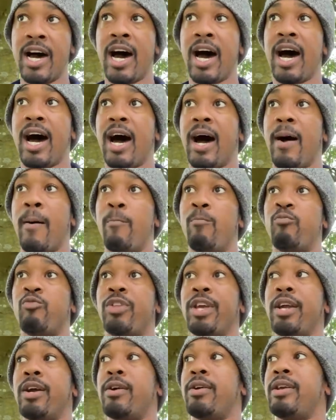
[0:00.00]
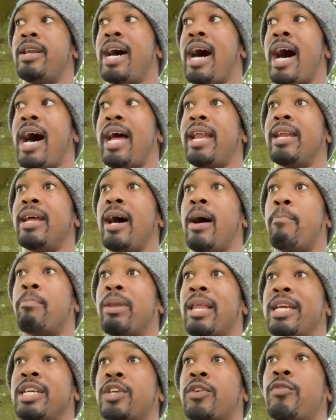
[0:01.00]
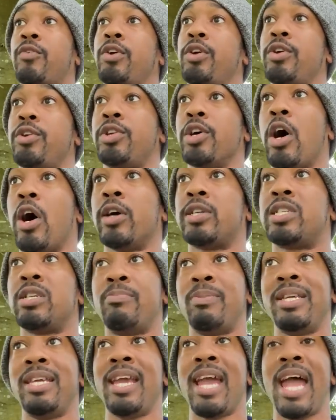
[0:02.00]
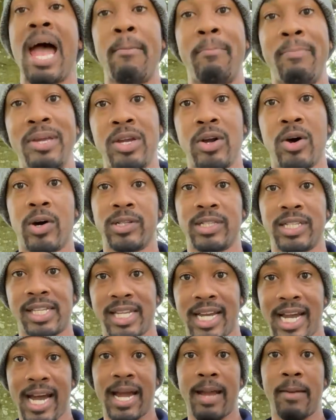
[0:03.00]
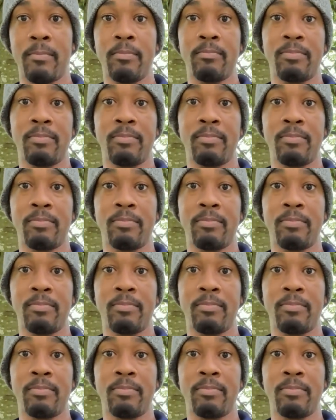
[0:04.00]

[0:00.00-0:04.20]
Um, they are not a place for your dog to be happy all the time.